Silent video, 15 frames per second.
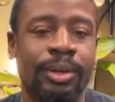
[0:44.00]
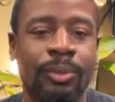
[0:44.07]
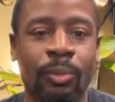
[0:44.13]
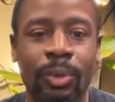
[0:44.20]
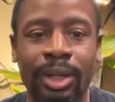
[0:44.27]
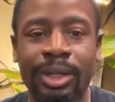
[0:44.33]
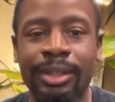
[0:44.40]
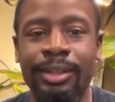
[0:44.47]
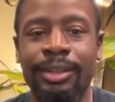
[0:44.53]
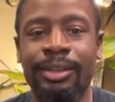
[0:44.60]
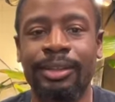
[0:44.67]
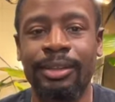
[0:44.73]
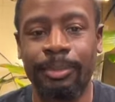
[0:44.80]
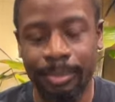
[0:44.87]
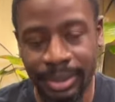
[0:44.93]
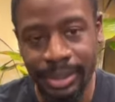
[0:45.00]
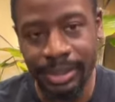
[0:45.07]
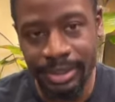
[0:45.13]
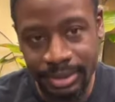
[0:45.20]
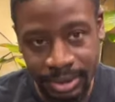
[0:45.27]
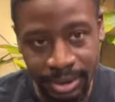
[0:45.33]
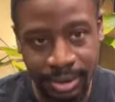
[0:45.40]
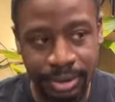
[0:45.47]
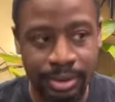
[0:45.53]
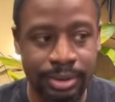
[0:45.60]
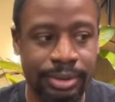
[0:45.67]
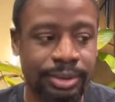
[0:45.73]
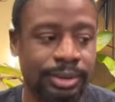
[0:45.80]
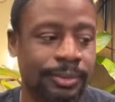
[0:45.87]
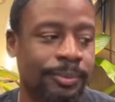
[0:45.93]
What the business
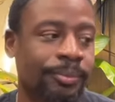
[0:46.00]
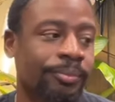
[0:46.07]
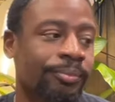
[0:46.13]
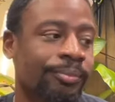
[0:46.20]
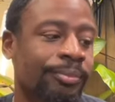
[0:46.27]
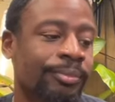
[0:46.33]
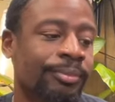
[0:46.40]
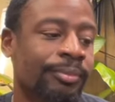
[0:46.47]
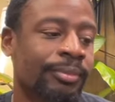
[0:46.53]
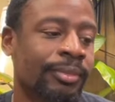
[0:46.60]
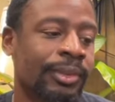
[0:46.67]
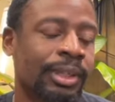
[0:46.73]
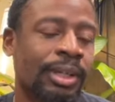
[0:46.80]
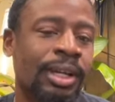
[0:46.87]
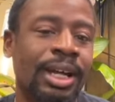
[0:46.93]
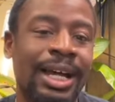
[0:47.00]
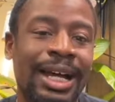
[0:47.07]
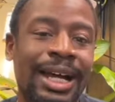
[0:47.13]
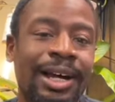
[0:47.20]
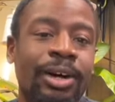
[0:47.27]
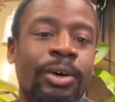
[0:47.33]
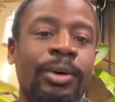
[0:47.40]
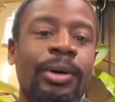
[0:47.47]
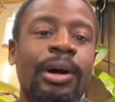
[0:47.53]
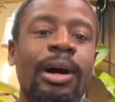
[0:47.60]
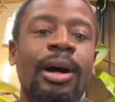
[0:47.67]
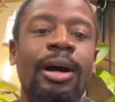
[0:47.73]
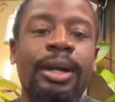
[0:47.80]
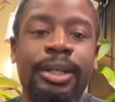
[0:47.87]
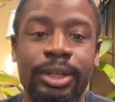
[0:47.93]
is? How
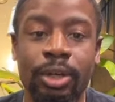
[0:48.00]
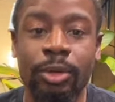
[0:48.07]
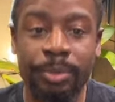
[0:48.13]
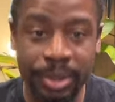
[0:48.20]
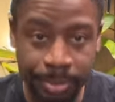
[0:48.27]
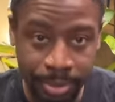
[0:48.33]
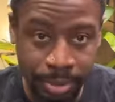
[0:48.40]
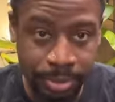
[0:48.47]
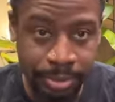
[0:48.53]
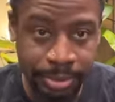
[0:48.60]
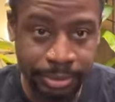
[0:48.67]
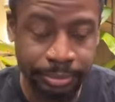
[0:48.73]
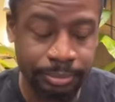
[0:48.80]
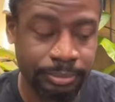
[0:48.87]
are your people doing?